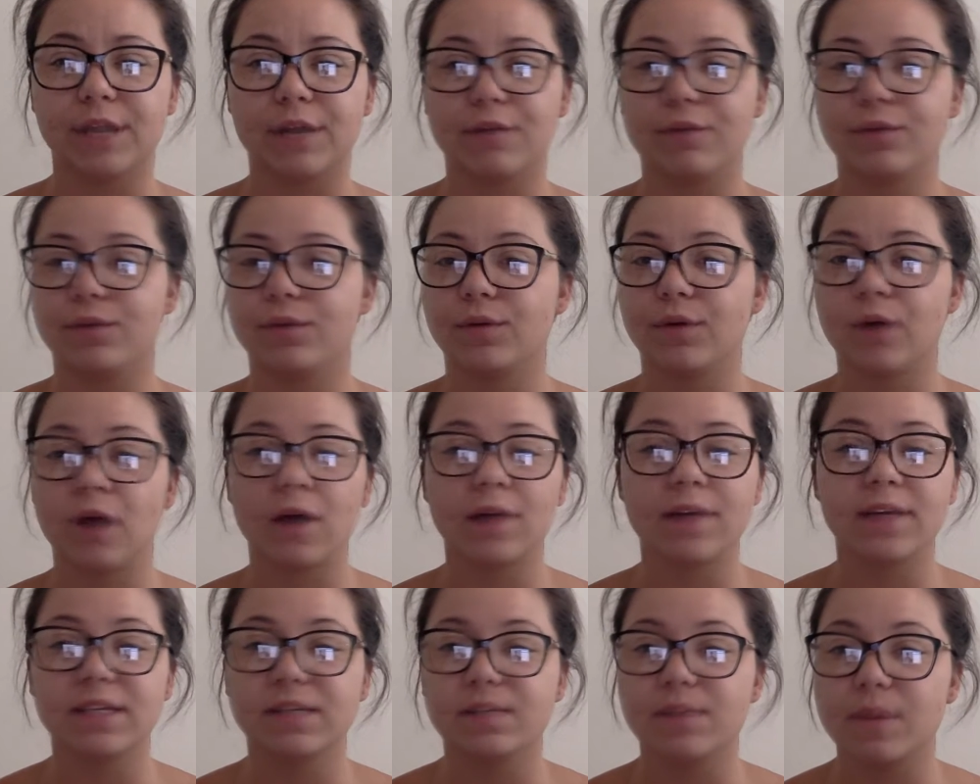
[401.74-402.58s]
through
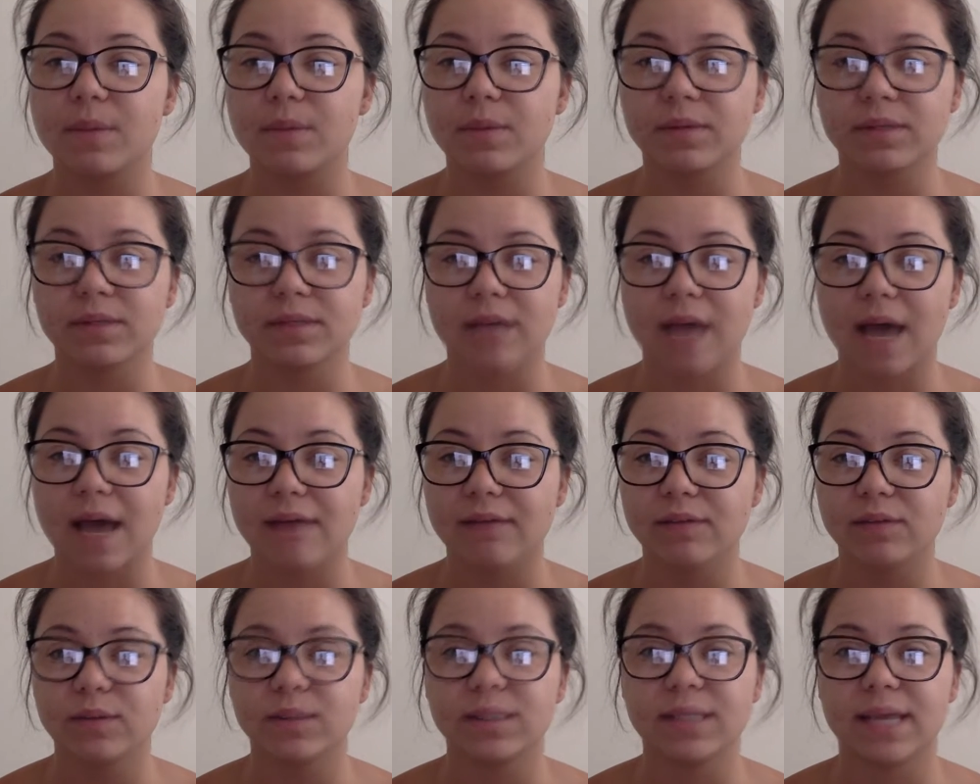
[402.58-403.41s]
all these people's
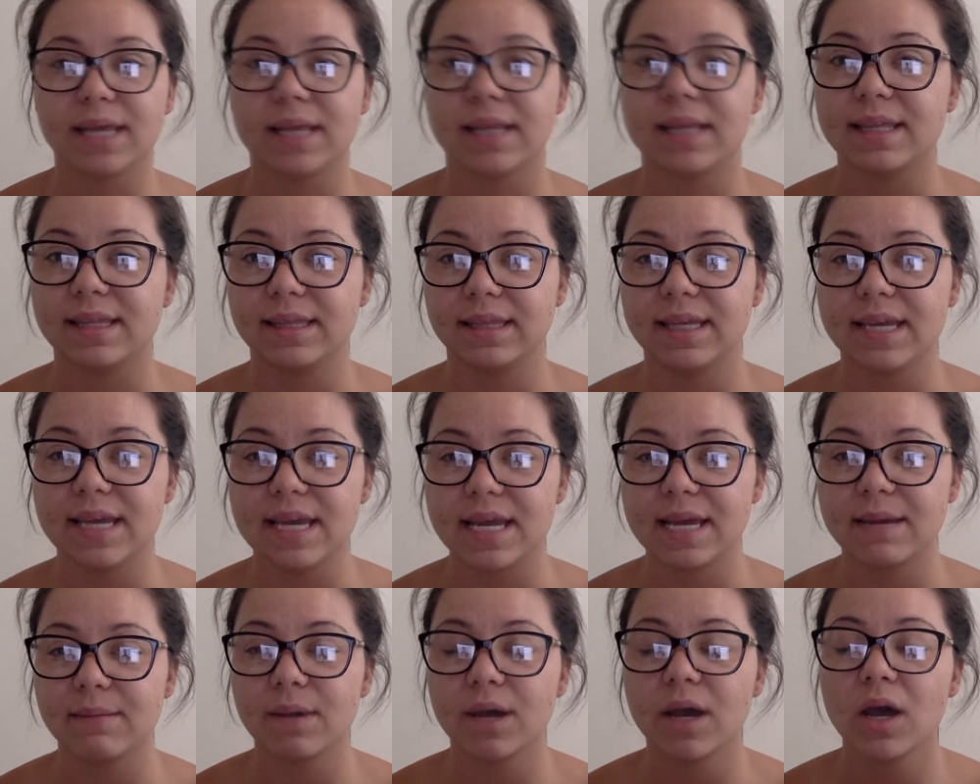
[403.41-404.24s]
lives, we say the
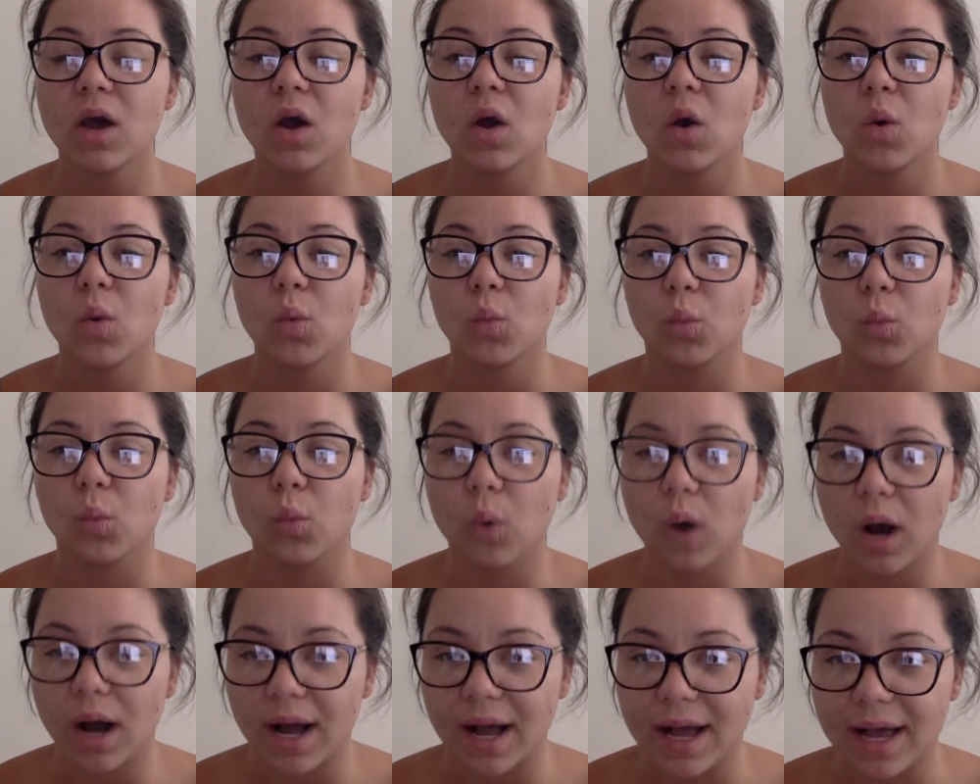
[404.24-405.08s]
theme
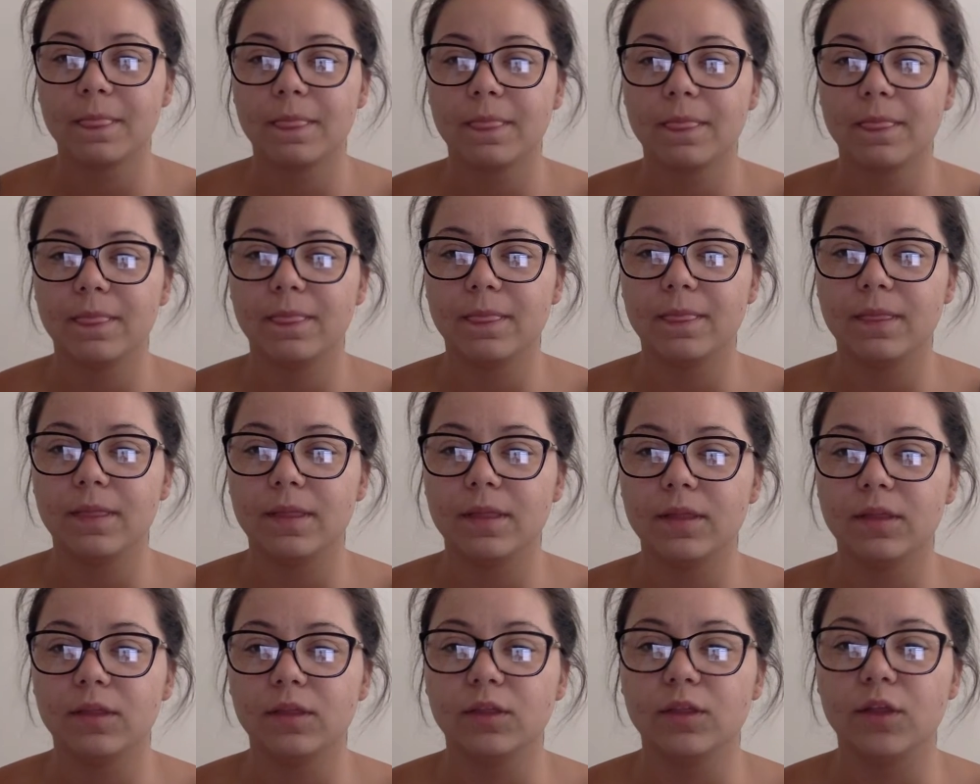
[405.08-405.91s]
was
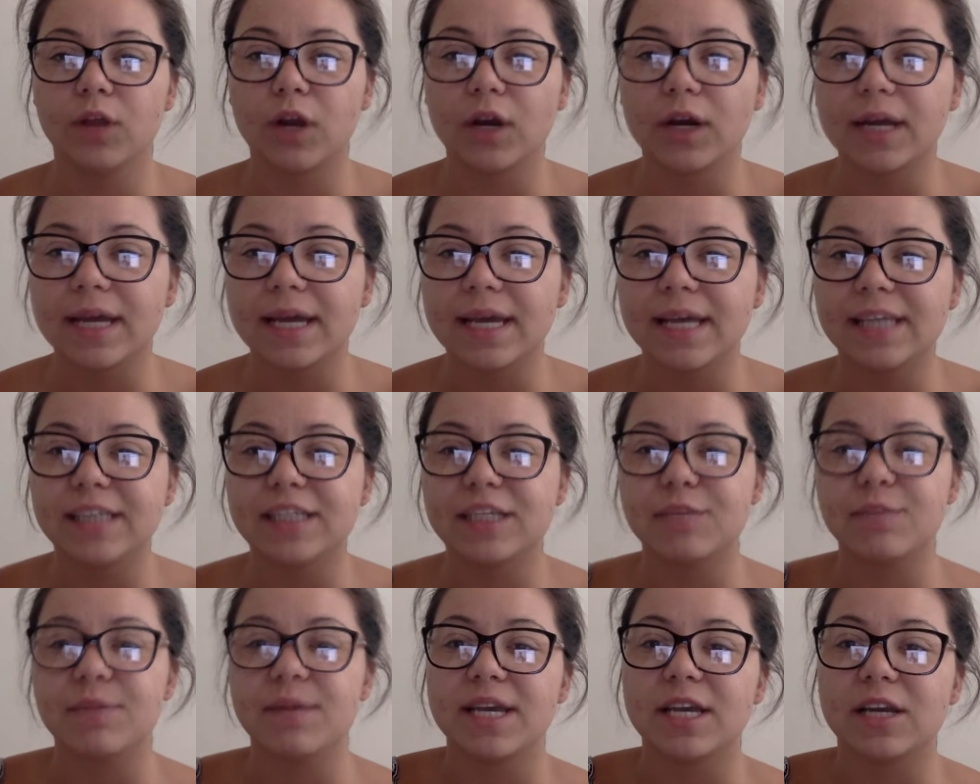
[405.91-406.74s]
learning
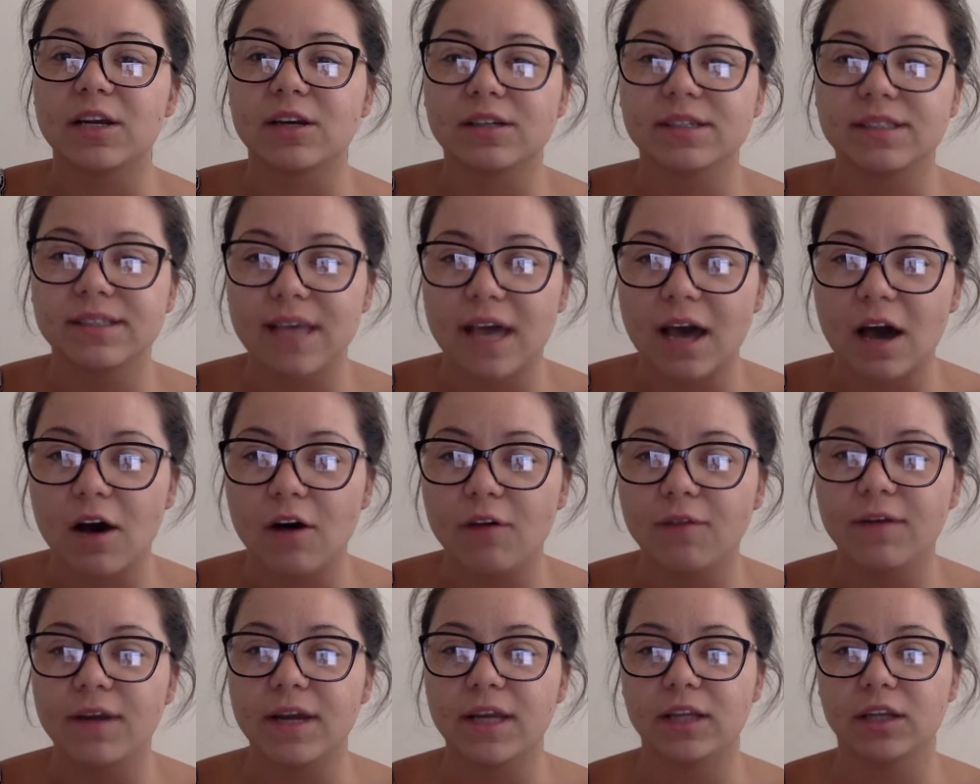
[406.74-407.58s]
to be
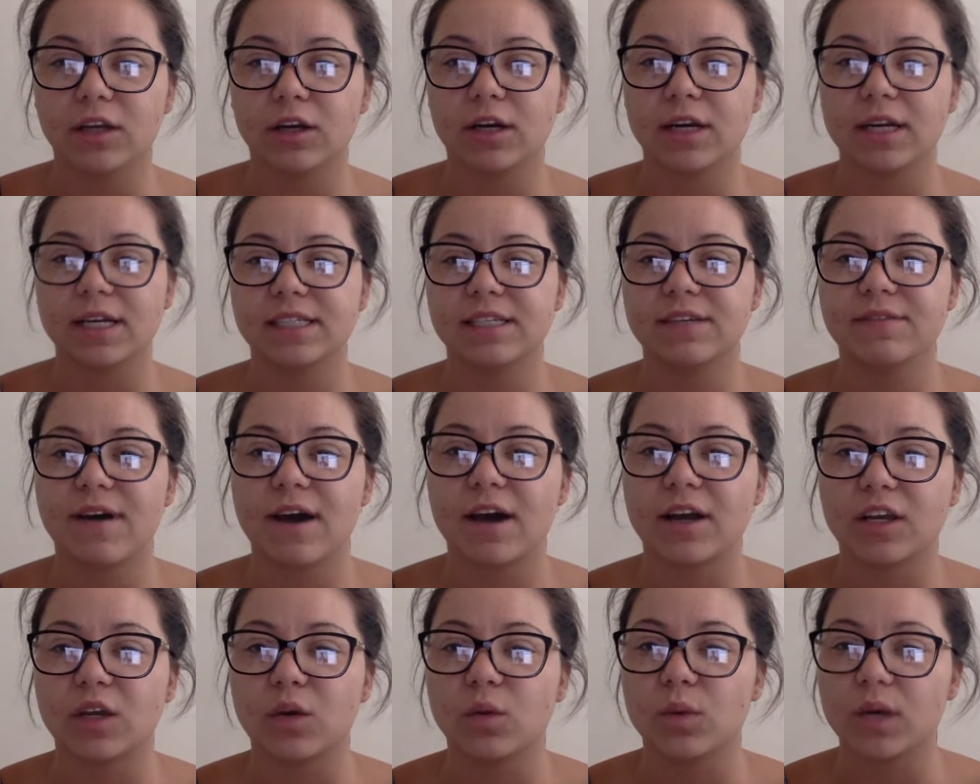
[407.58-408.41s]
yourself and learning to
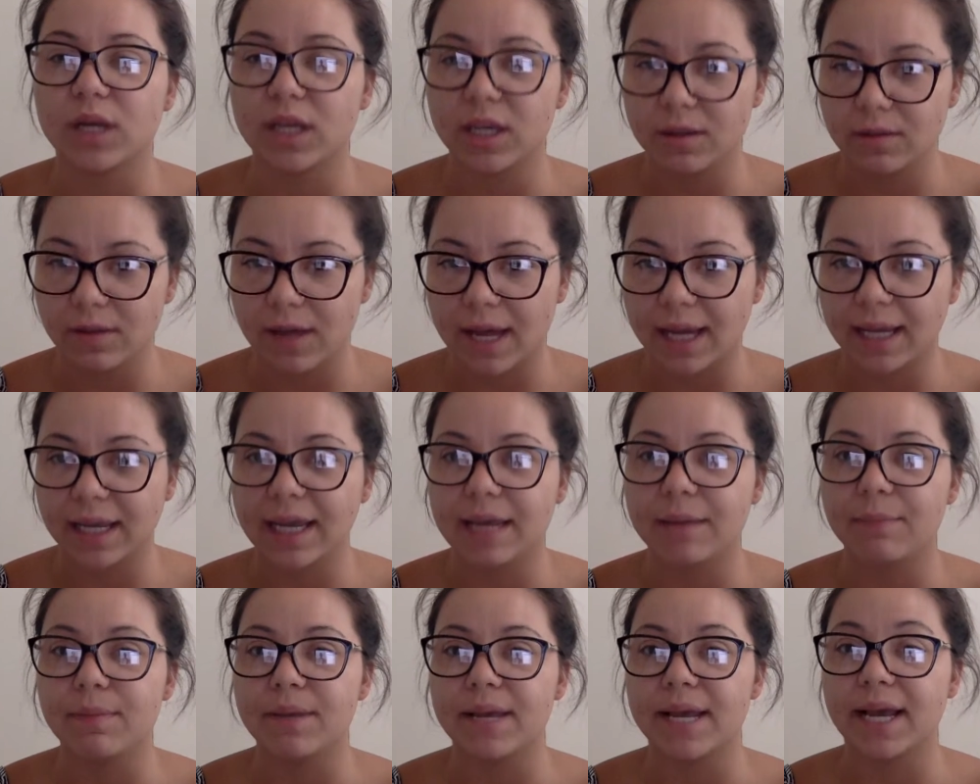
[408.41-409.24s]
value what you like
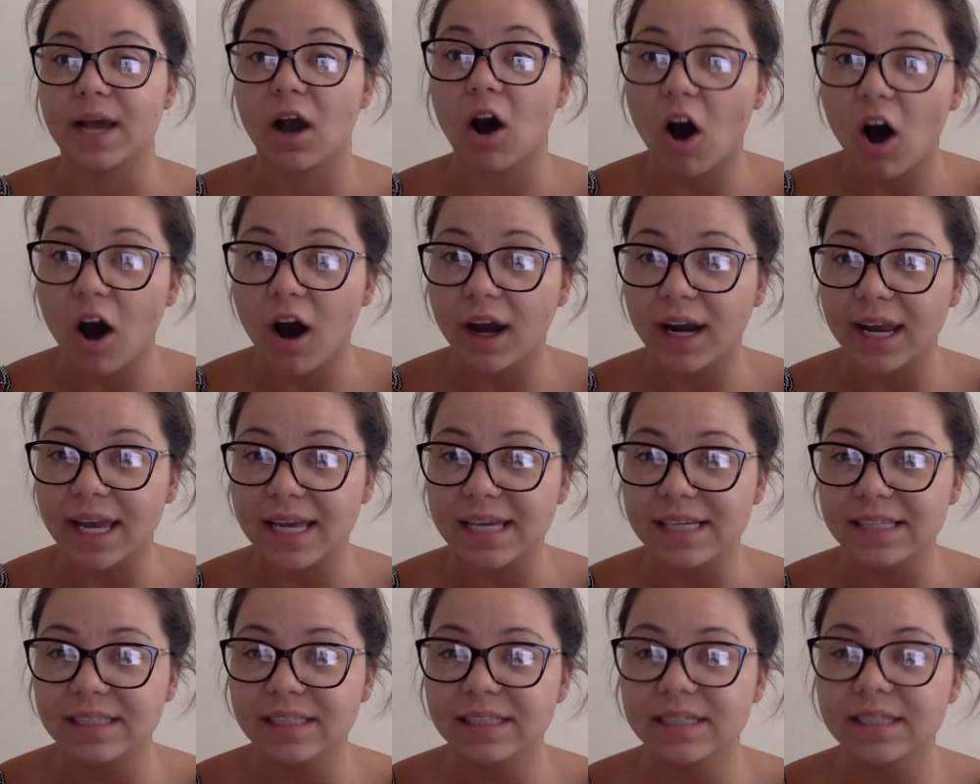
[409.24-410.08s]
and being
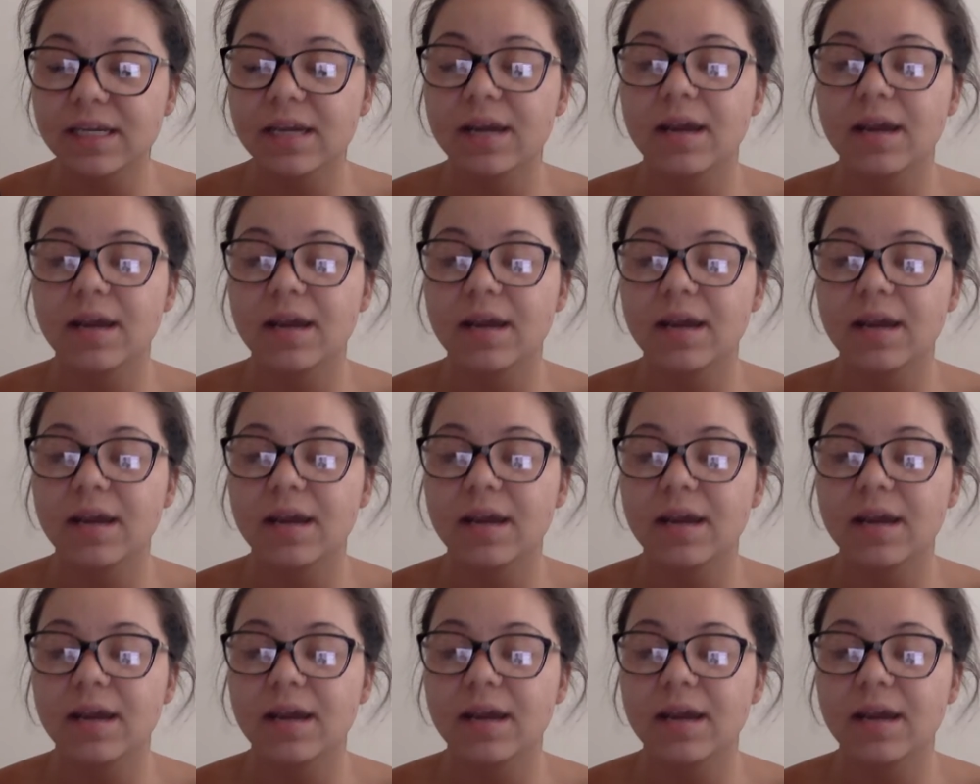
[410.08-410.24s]
honest.